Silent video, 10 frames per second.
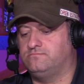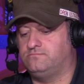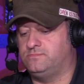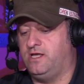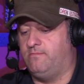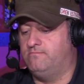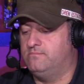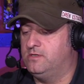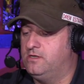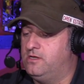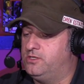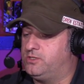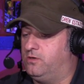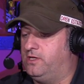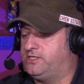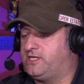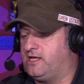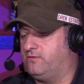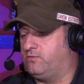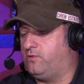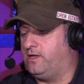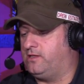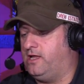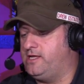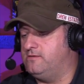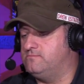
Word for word: Yep. So let's take a quick light.